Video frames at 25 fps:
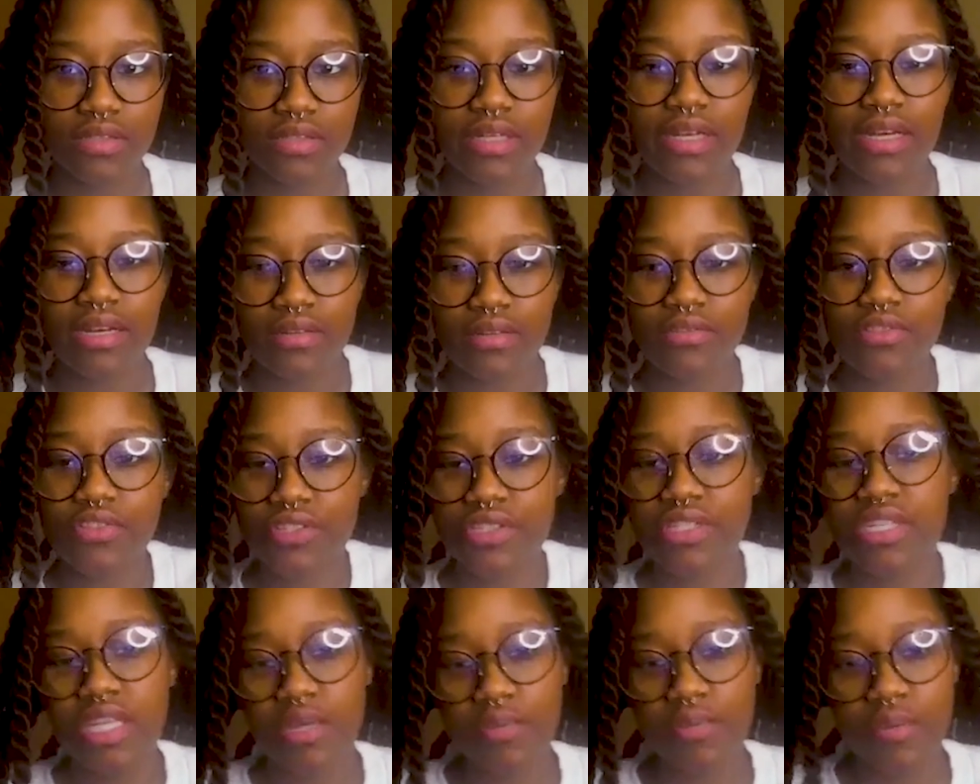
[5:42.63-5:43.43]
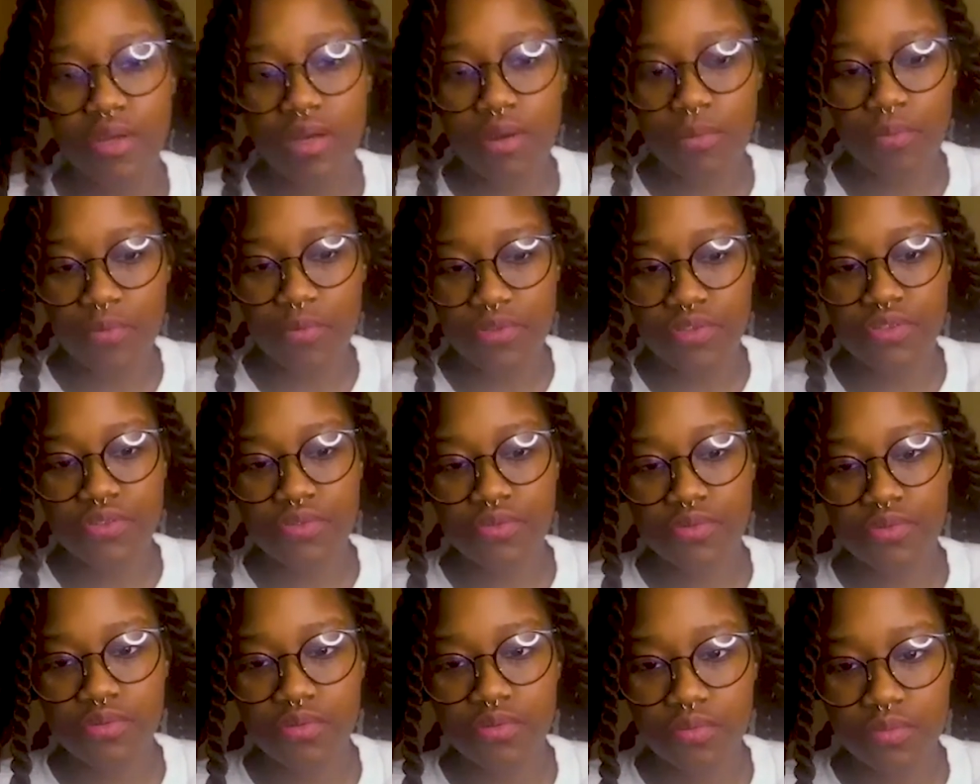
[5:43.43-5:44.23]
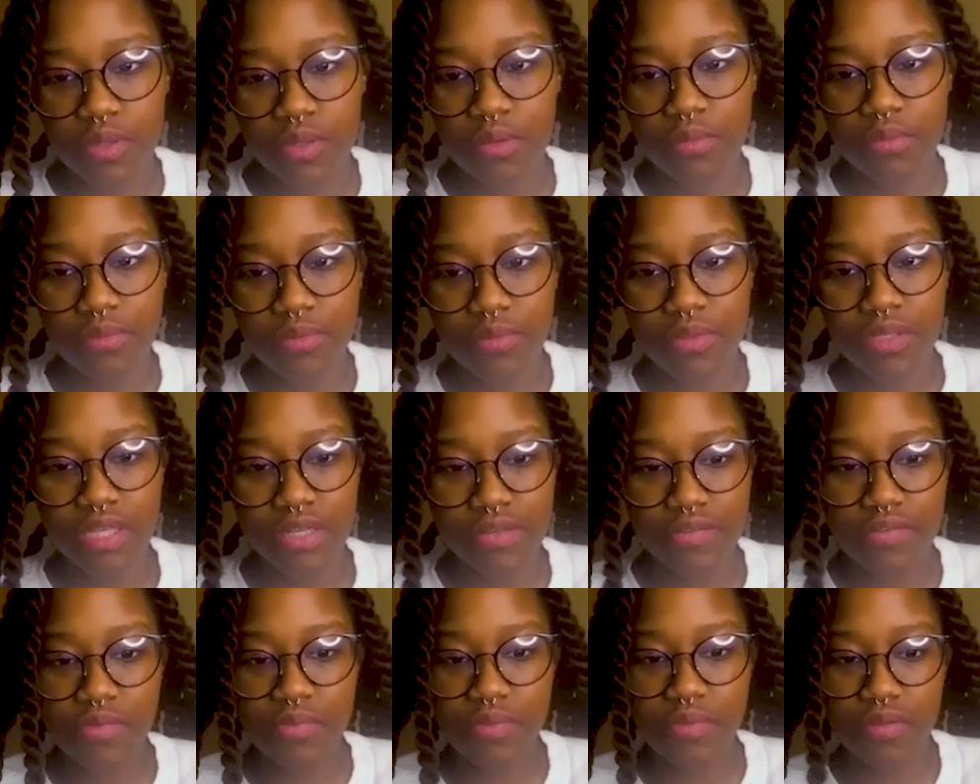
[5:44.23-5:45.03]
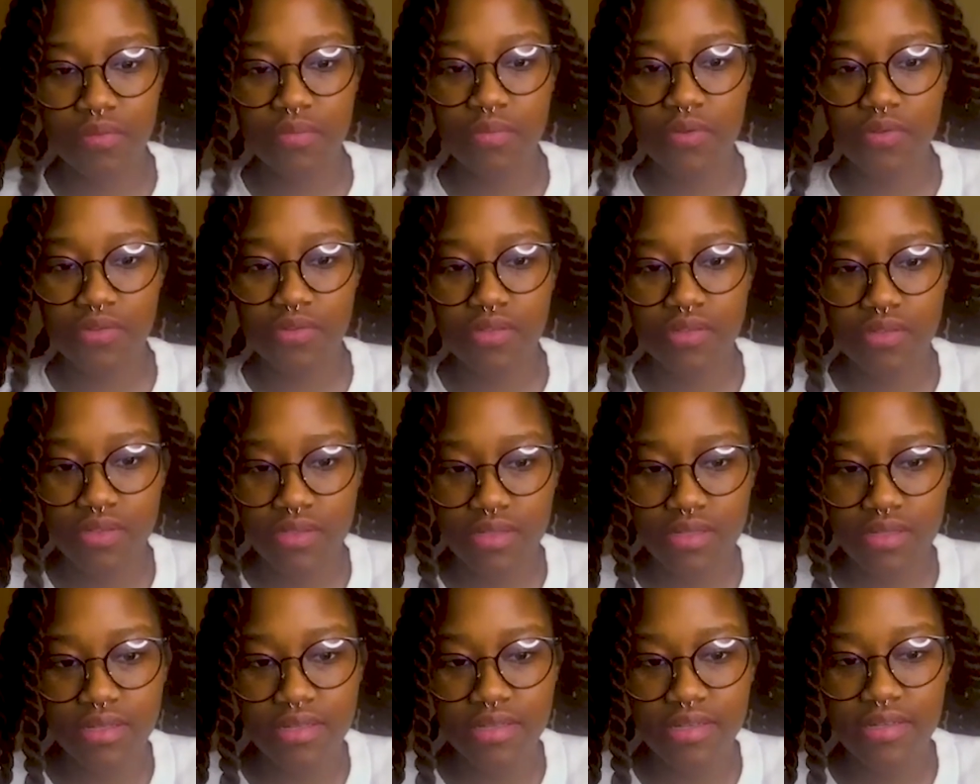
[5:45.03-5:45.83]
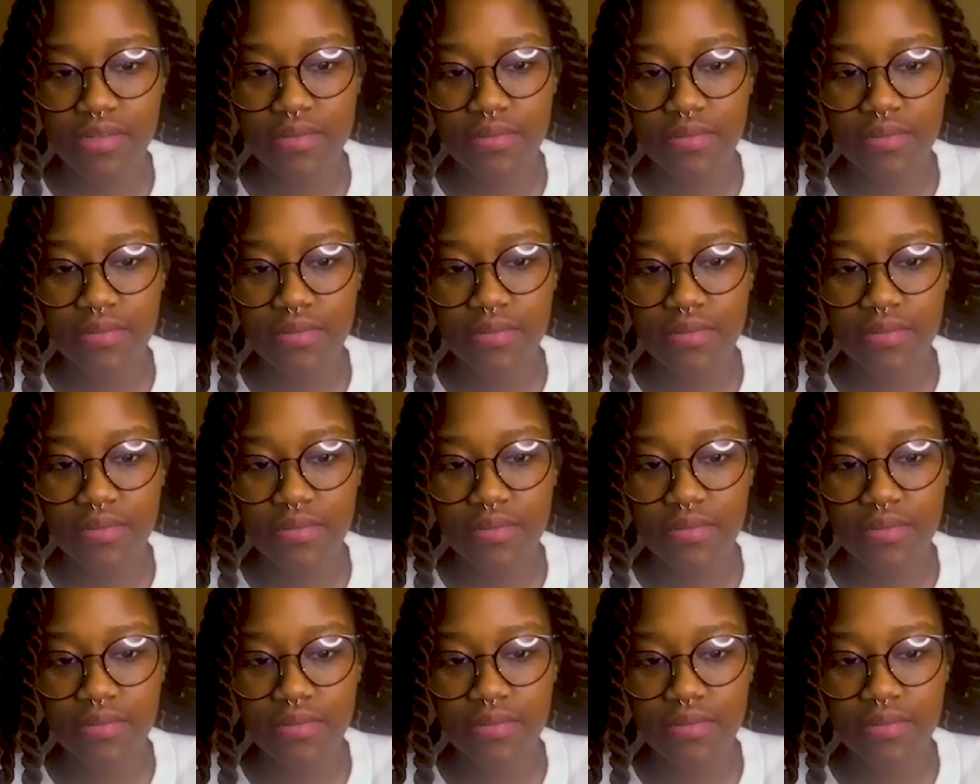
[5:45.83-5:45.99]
Yeah, just keeping up with school probably gives me the most anxiety.